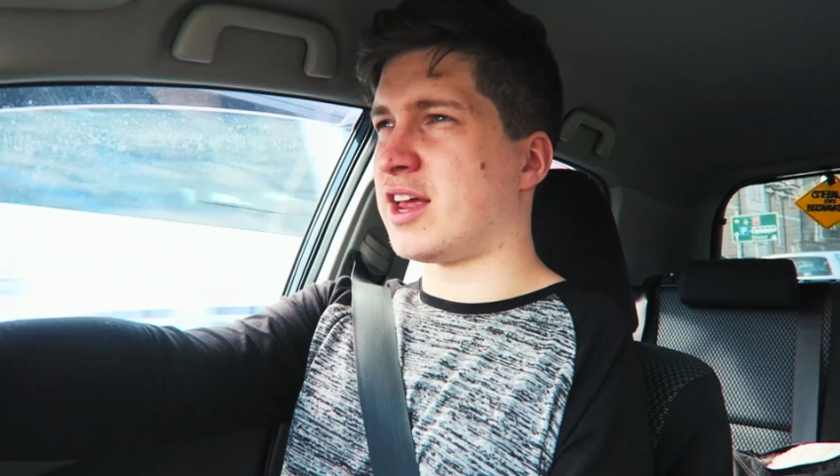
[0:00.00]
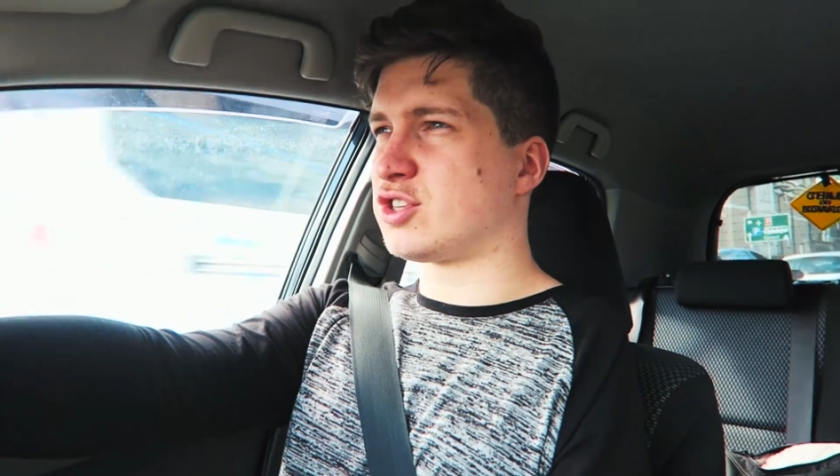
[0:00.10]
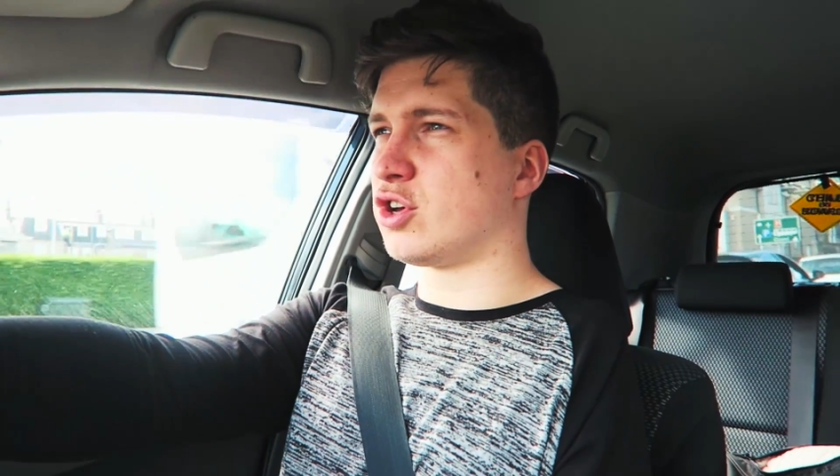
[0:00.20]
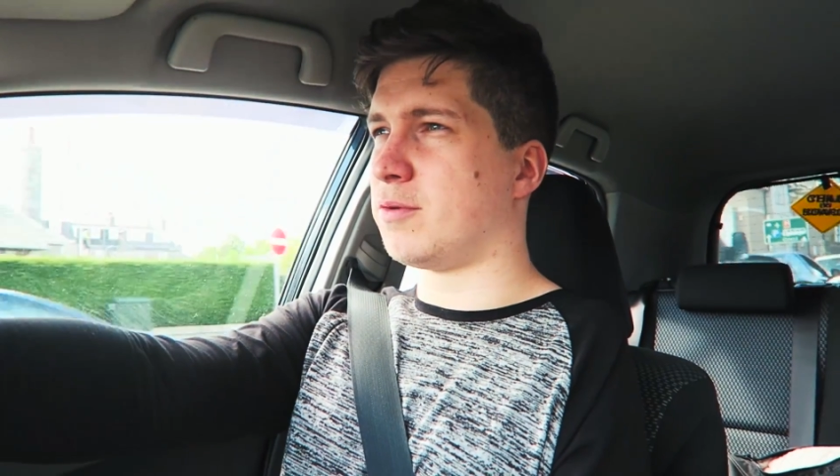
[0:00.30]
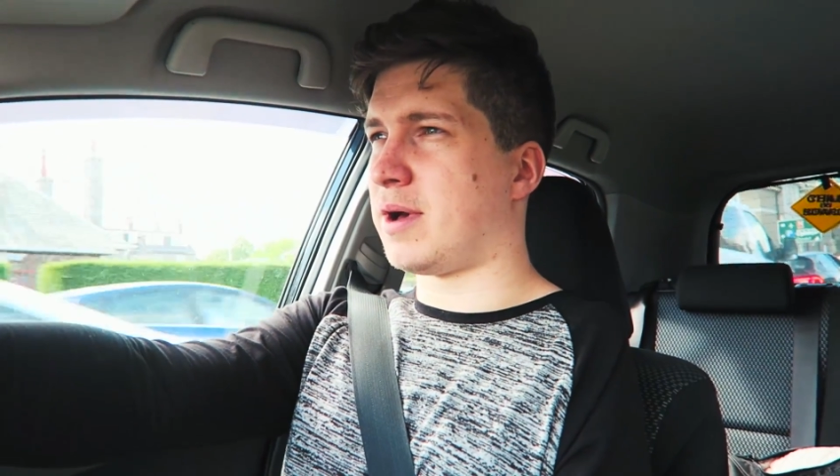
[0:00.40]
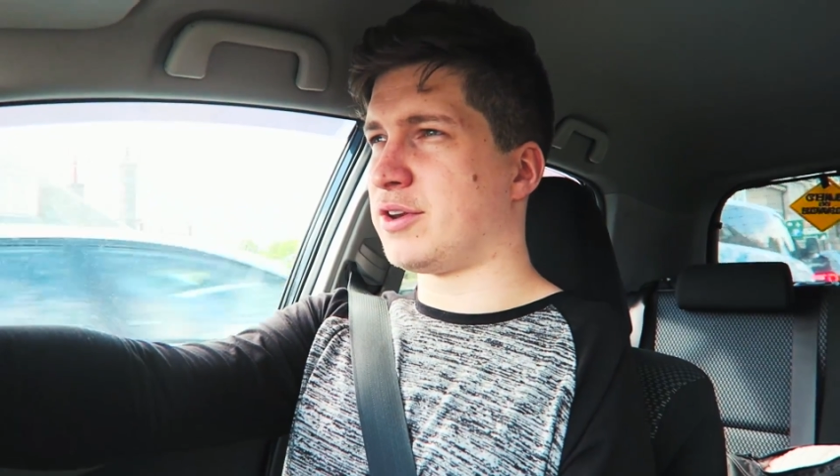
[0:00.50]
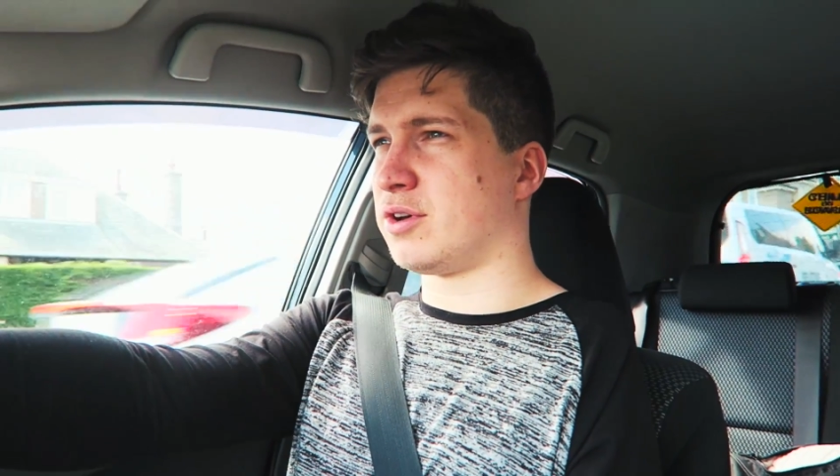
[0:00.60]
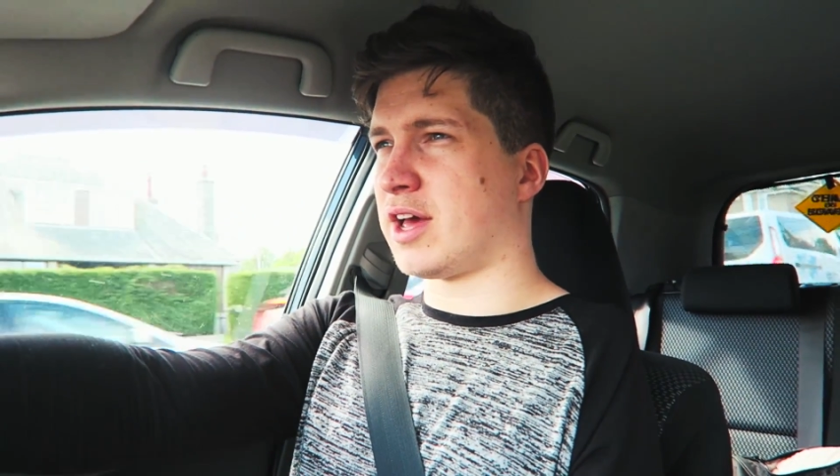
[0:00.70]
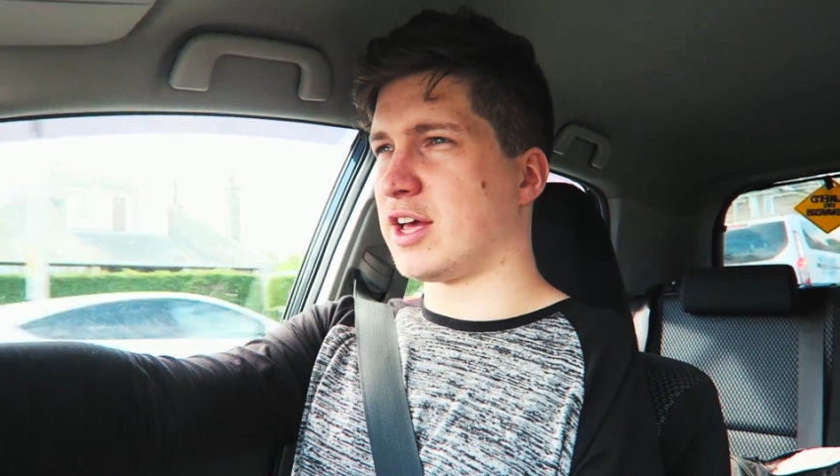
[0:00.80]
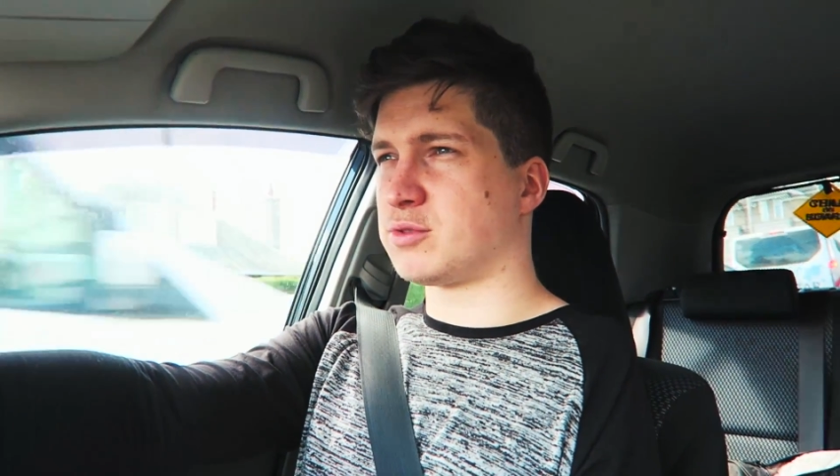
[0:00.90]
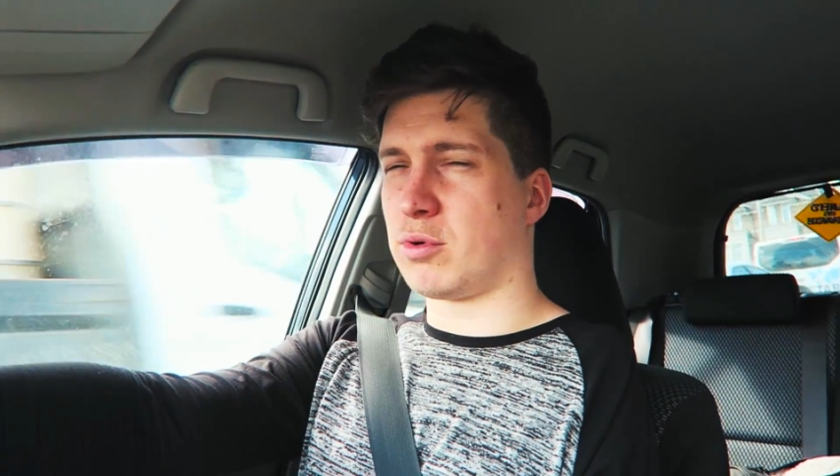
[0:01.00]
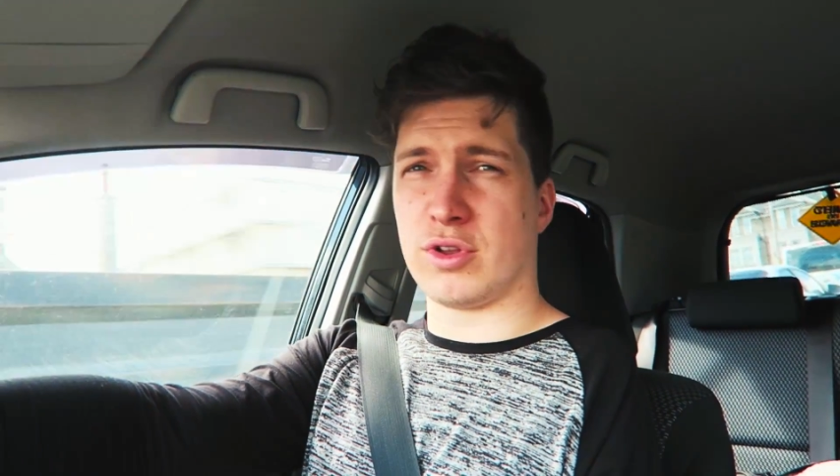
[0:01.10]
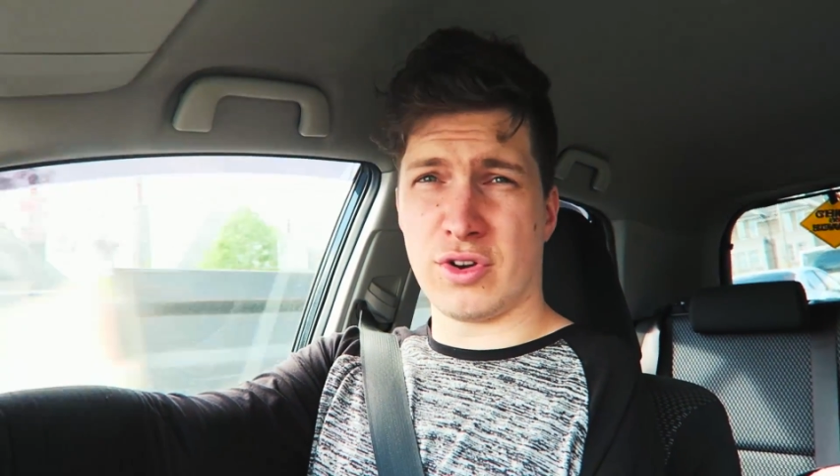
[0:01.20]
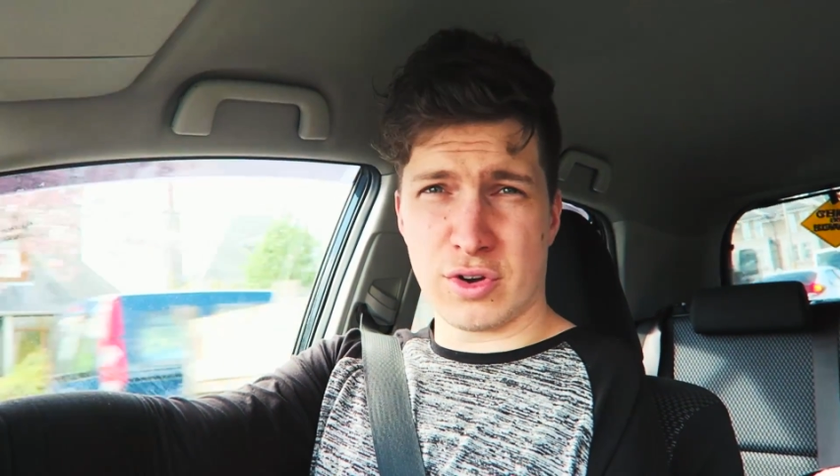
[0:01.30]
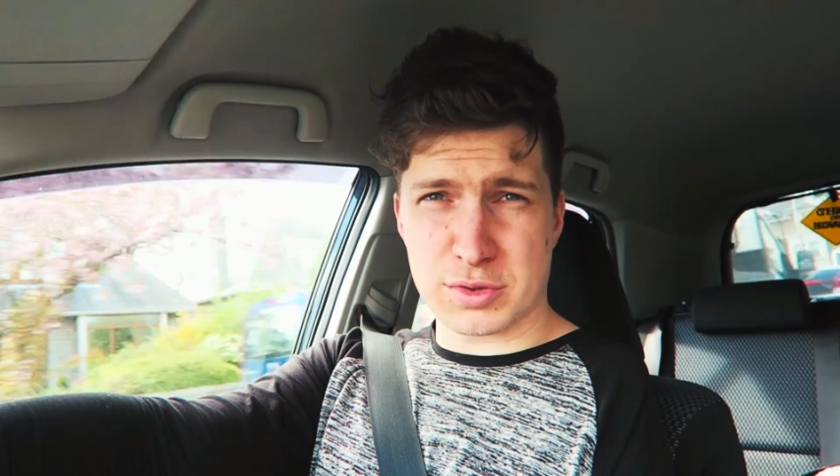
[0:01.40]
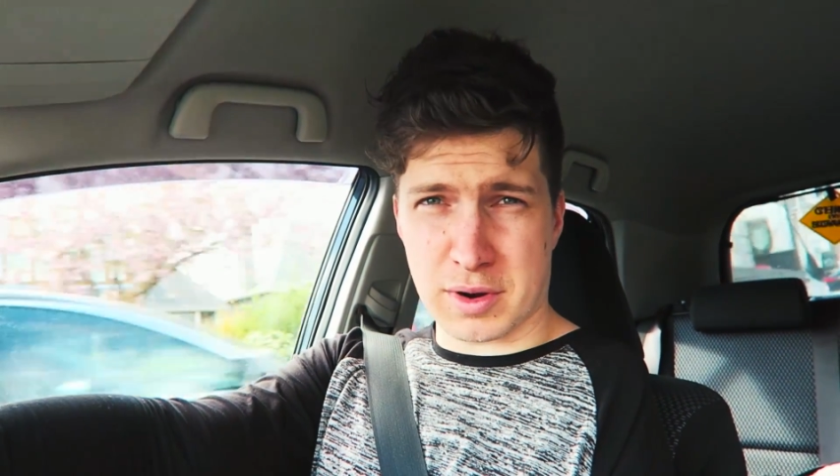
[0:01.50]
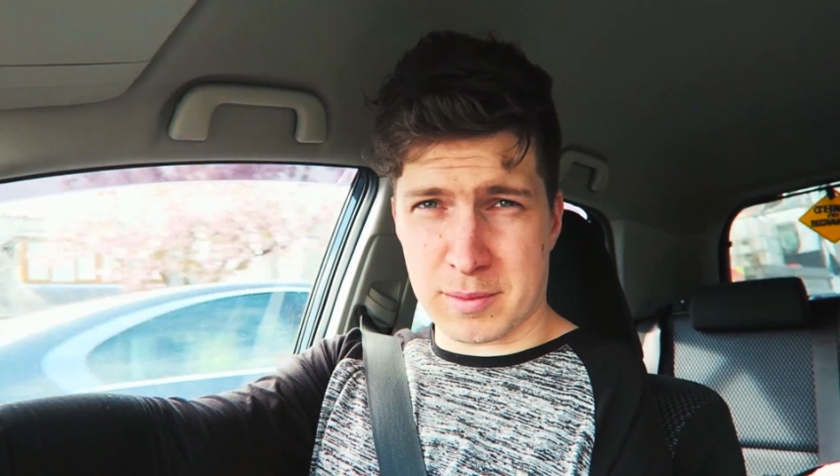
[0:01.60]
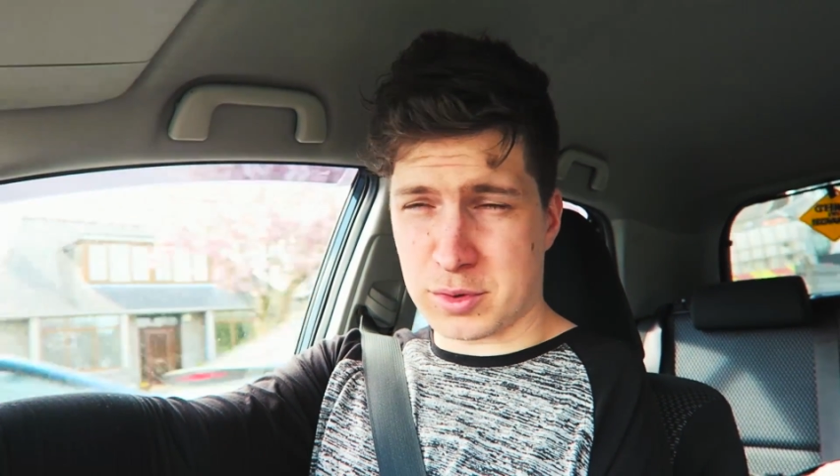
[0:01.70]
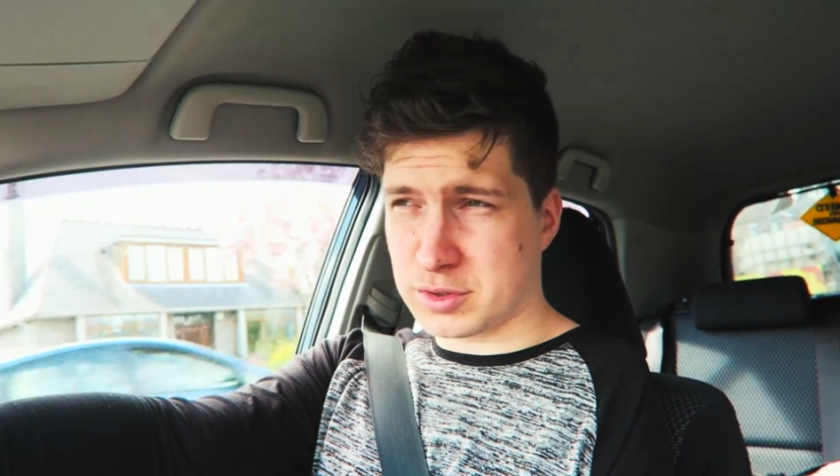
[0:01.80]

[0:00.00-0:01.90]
I just hope I don't get a swollen nose when I'm